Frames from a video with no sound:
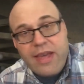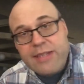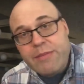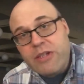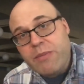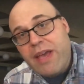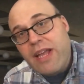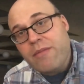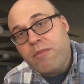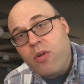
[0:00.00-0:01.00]
it's being
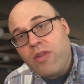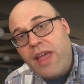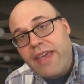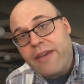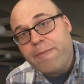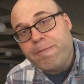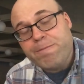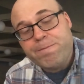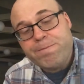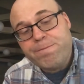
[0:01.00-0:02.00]
made more like Him.
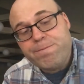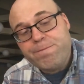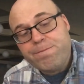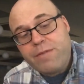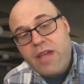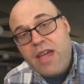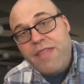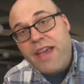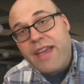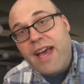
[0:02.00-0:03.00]

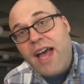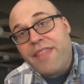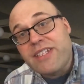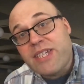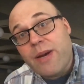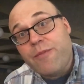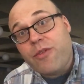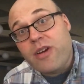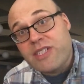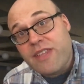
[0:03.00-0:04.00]
Thank God that He's come
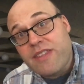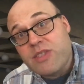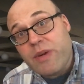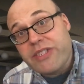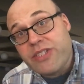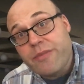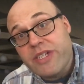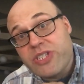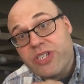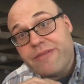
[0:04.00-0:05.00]
for us on this rescue
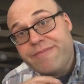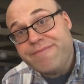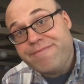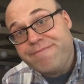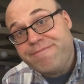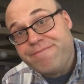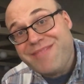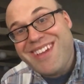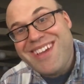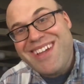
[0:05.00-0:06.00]
mission.
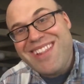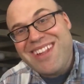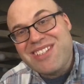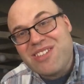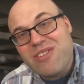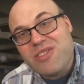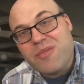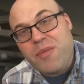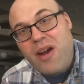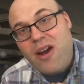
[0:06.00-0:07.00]
Let us close with
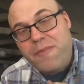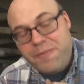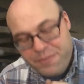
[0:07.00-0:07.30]
prayer.